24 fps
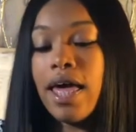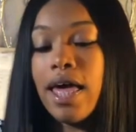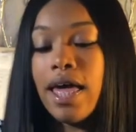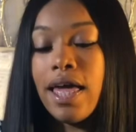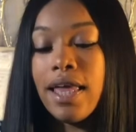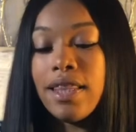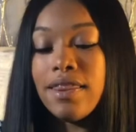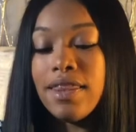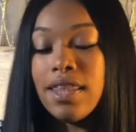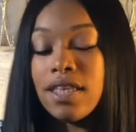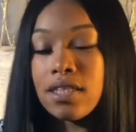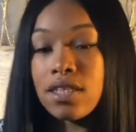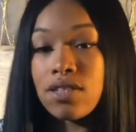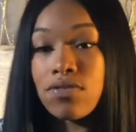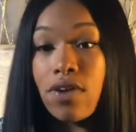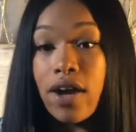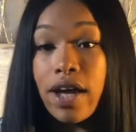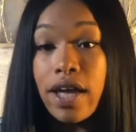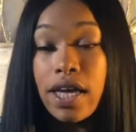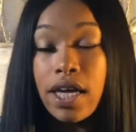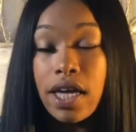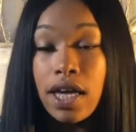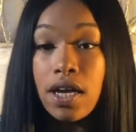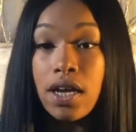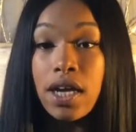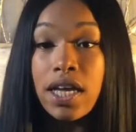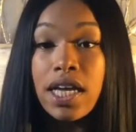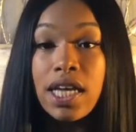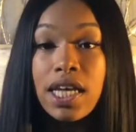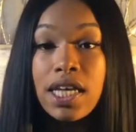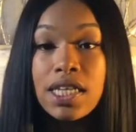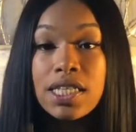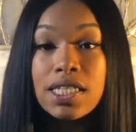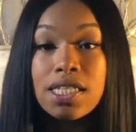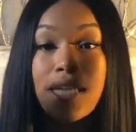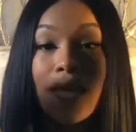And this right here
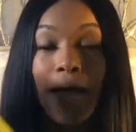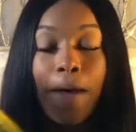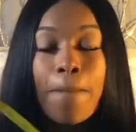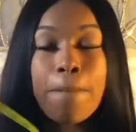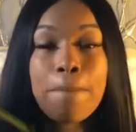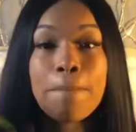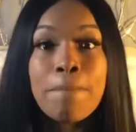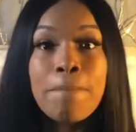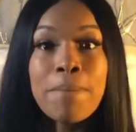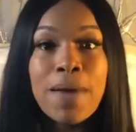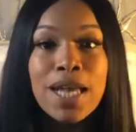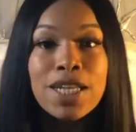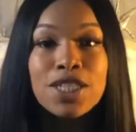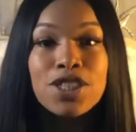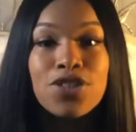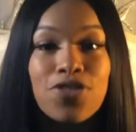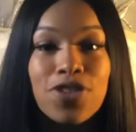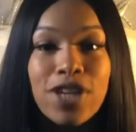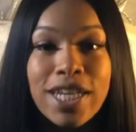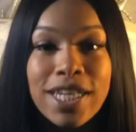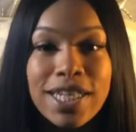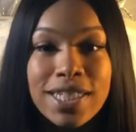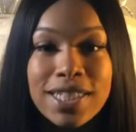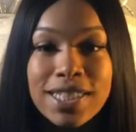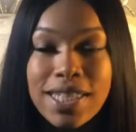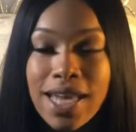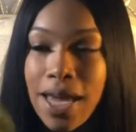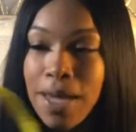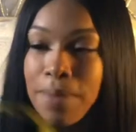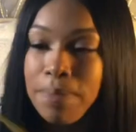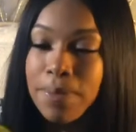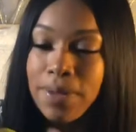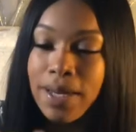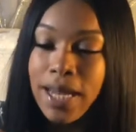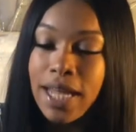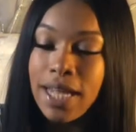is measuring
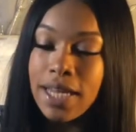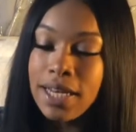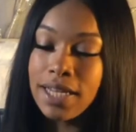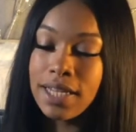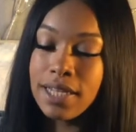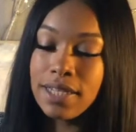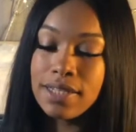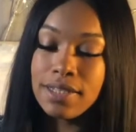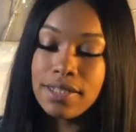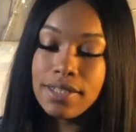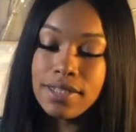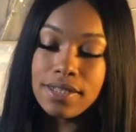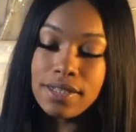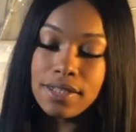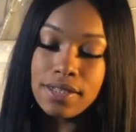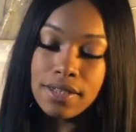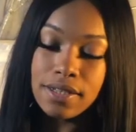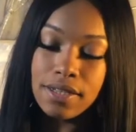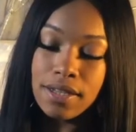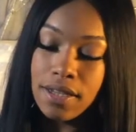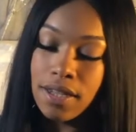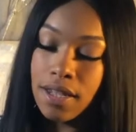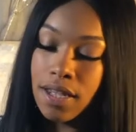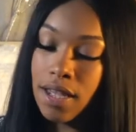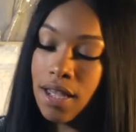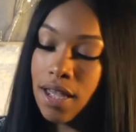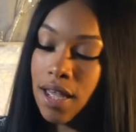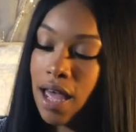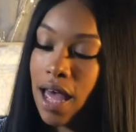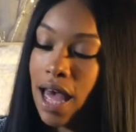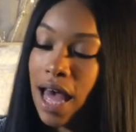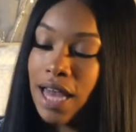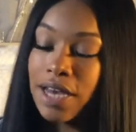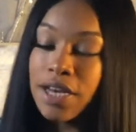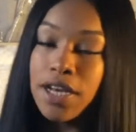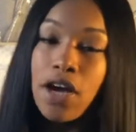tape, ladies.
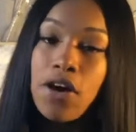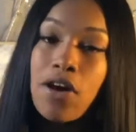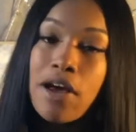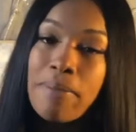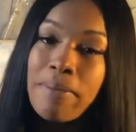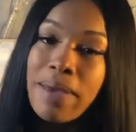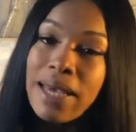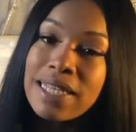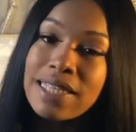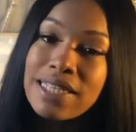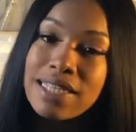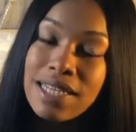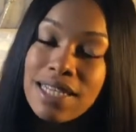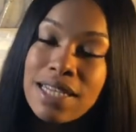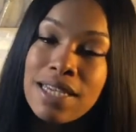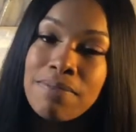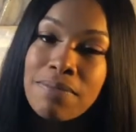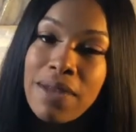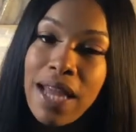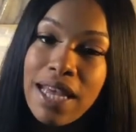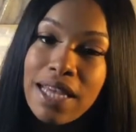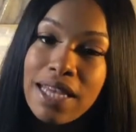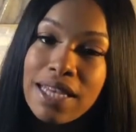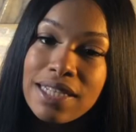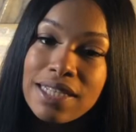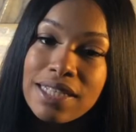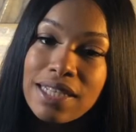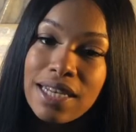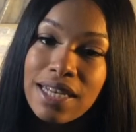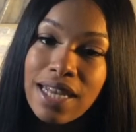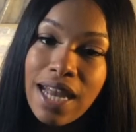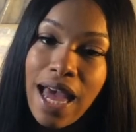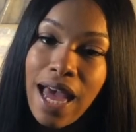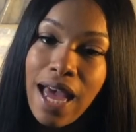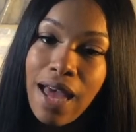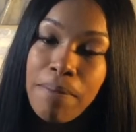I know it may seem like it's a
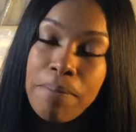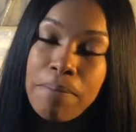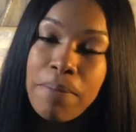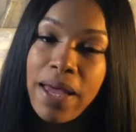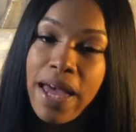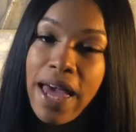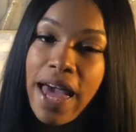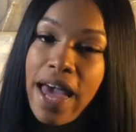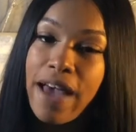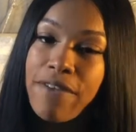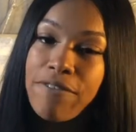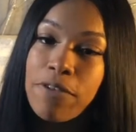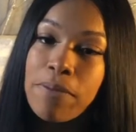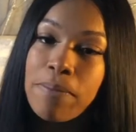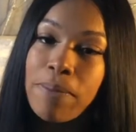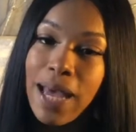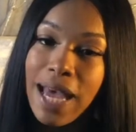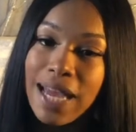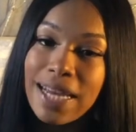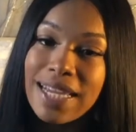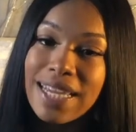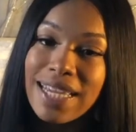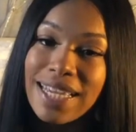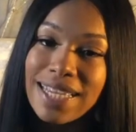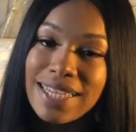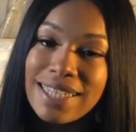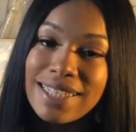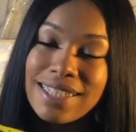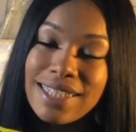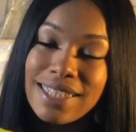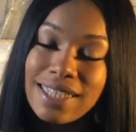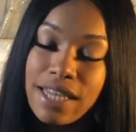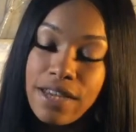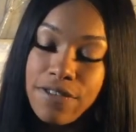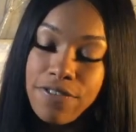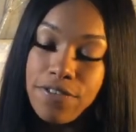lot, but everybody is
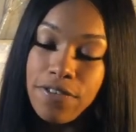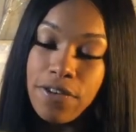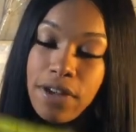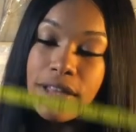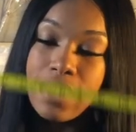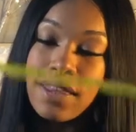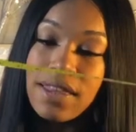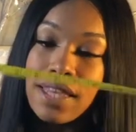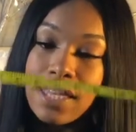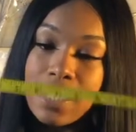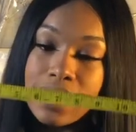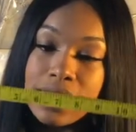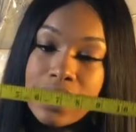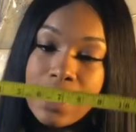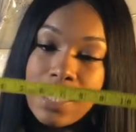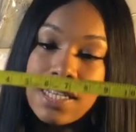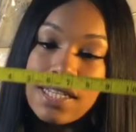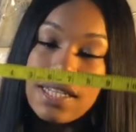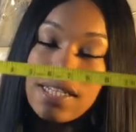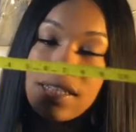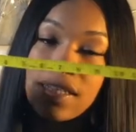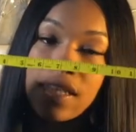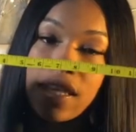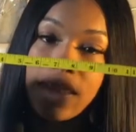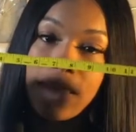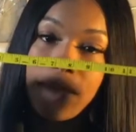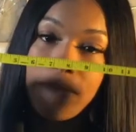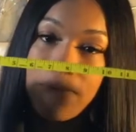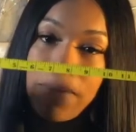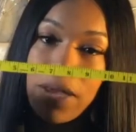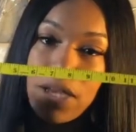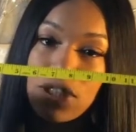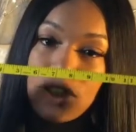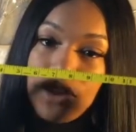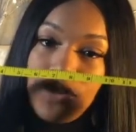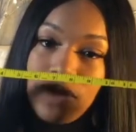different. This is the
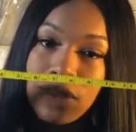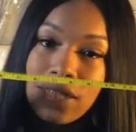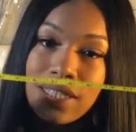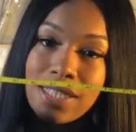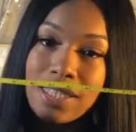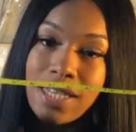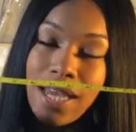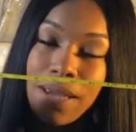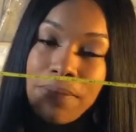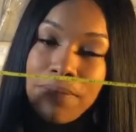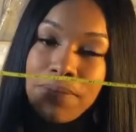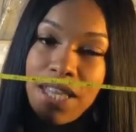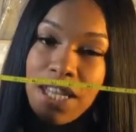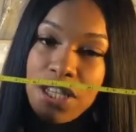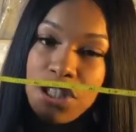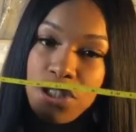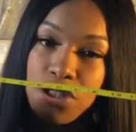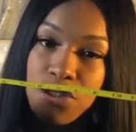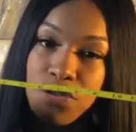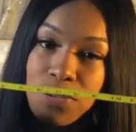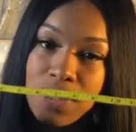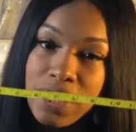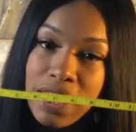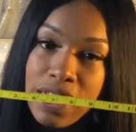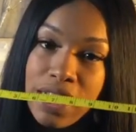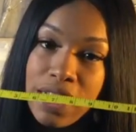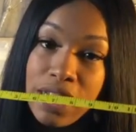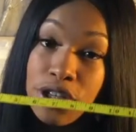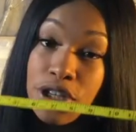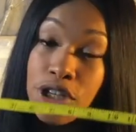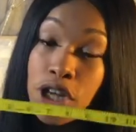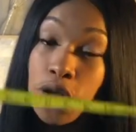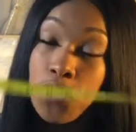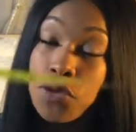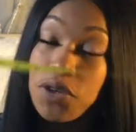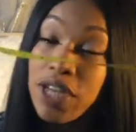measuring tape that you need.
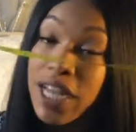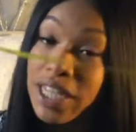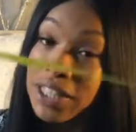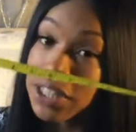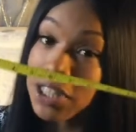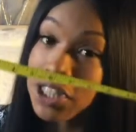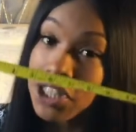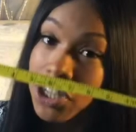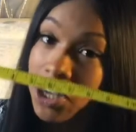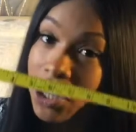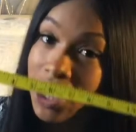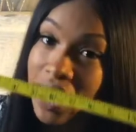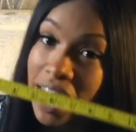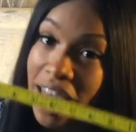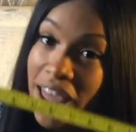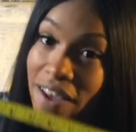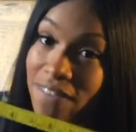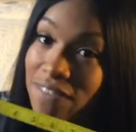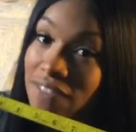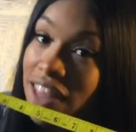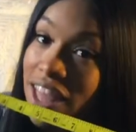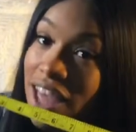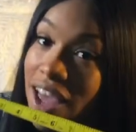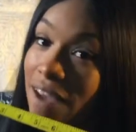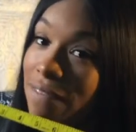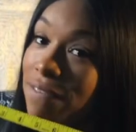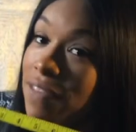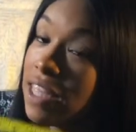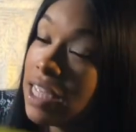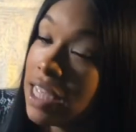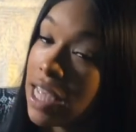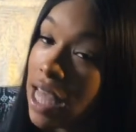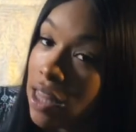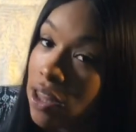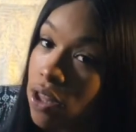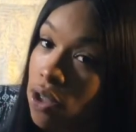You don't necessarily have to have
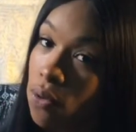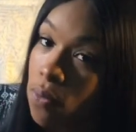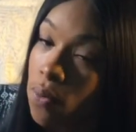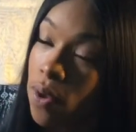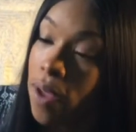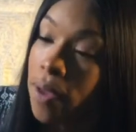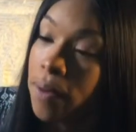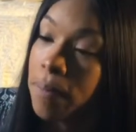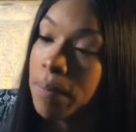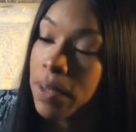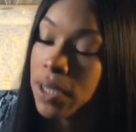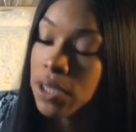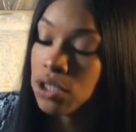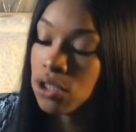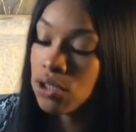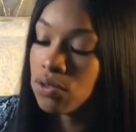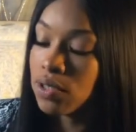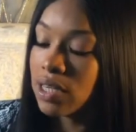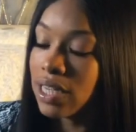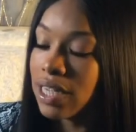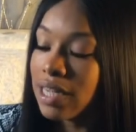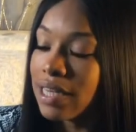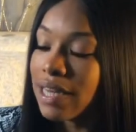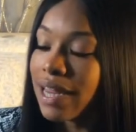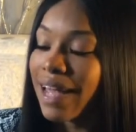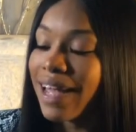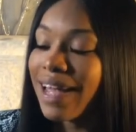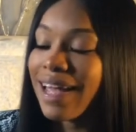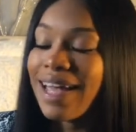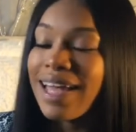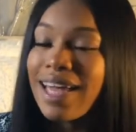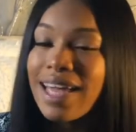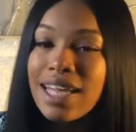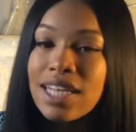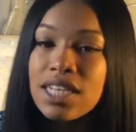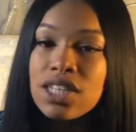the yellow one, but you need
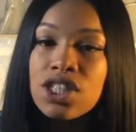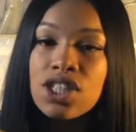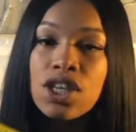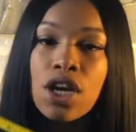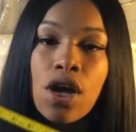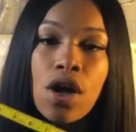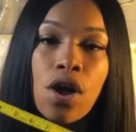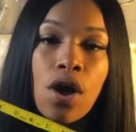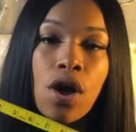8-inch